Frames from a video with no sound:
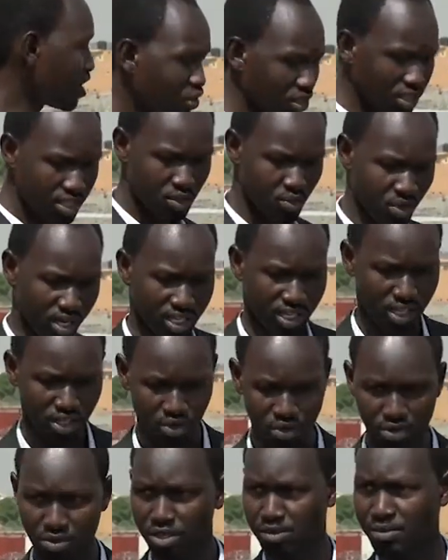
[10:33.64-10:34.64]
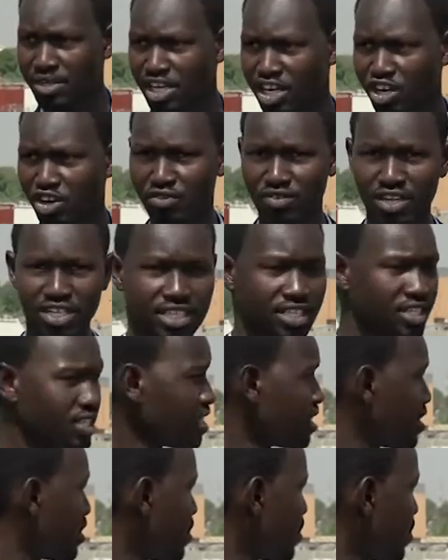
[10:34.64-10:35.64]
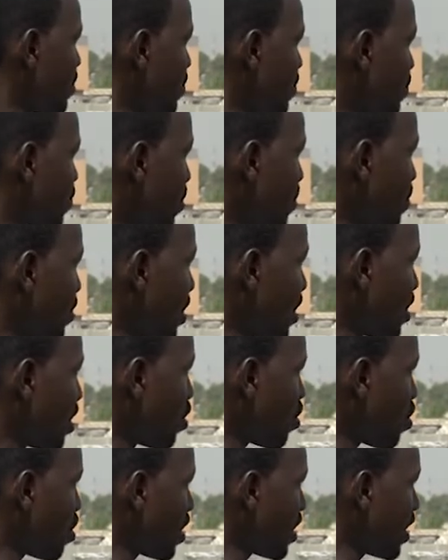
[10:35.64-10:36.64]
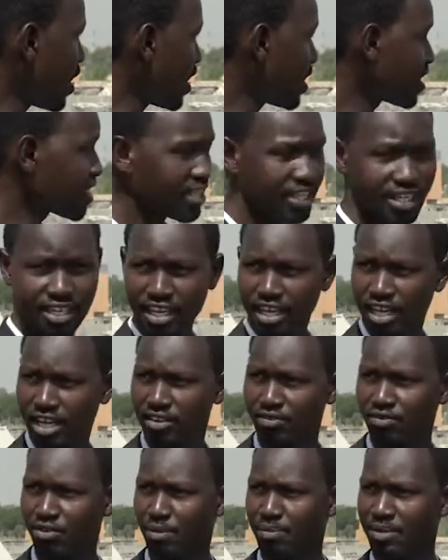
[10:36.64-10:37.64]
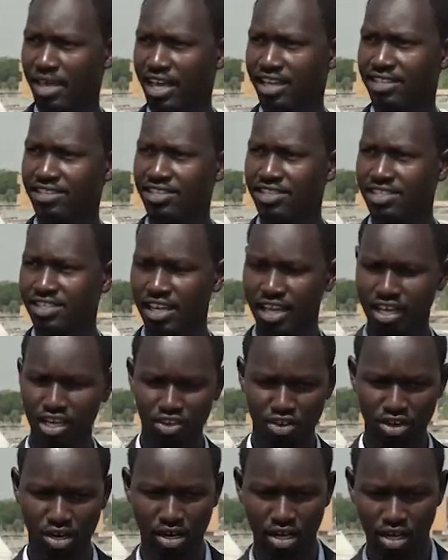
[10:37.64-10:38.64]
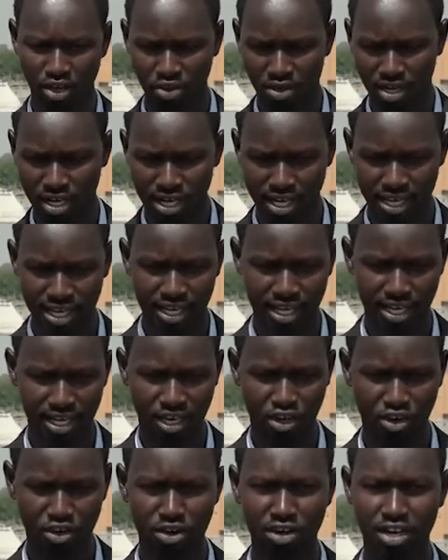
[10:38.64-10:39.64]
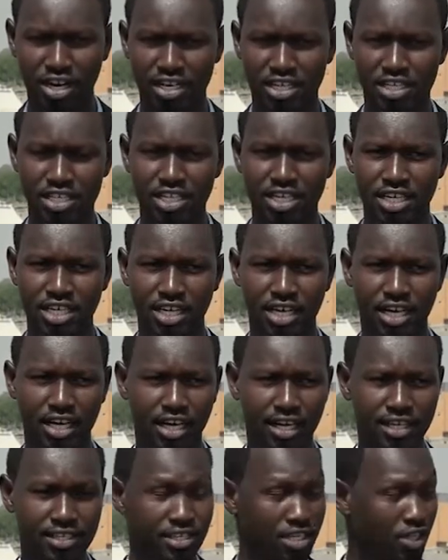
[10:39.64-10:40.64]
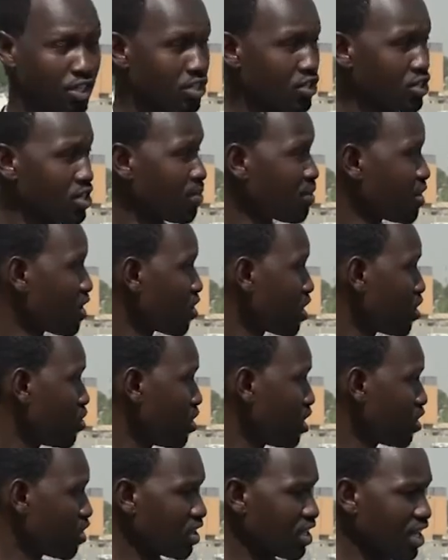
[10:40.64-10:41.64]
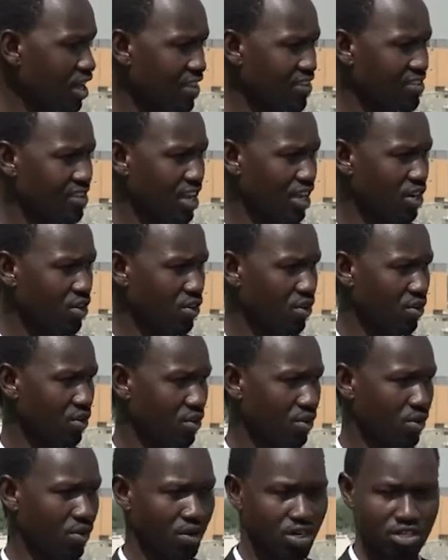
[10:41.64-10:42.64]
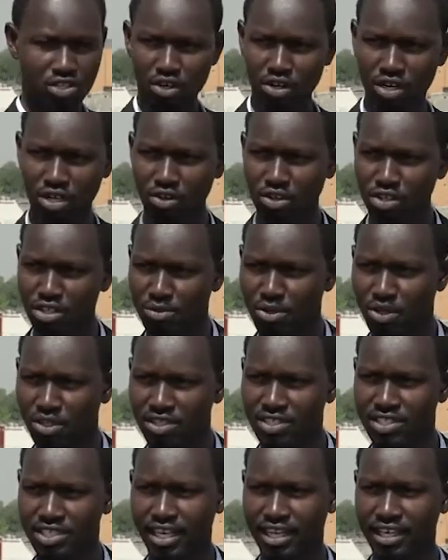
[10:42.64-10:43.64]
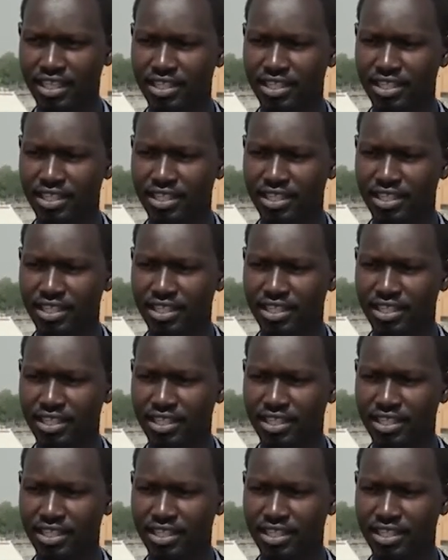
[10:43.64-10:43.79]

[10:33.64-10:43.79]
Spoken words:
on this one that is being renovated, from the entry and from the exit side, you are laying concrete. Is it also something you're doing on the other side, or is only going to be on this side?